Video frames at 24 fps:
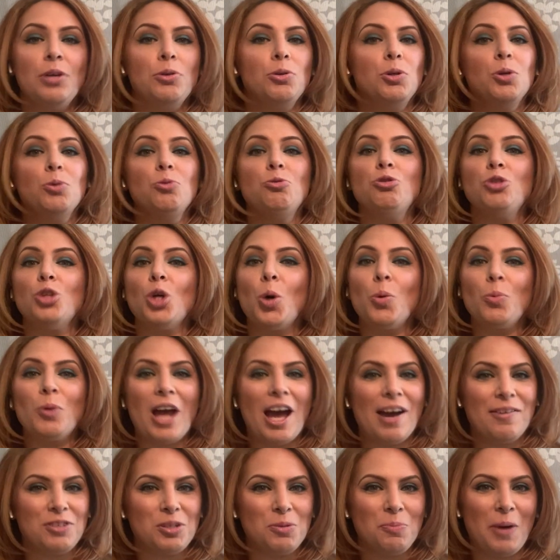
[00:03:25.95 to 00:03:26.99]
you don't
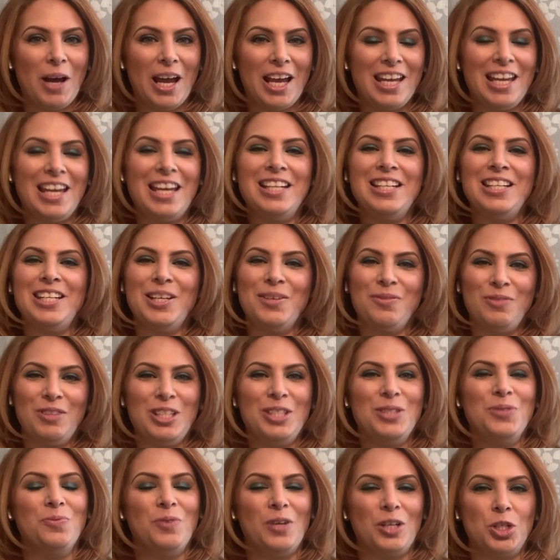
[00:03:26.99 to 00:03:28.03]
have to buy any of
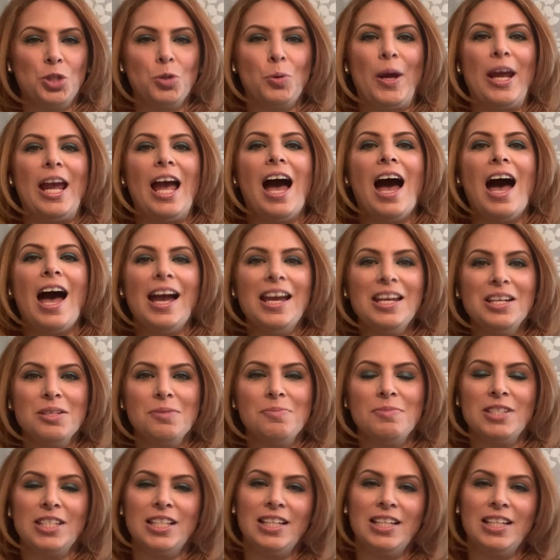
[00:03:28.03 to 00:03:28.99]
these Feng Shui items,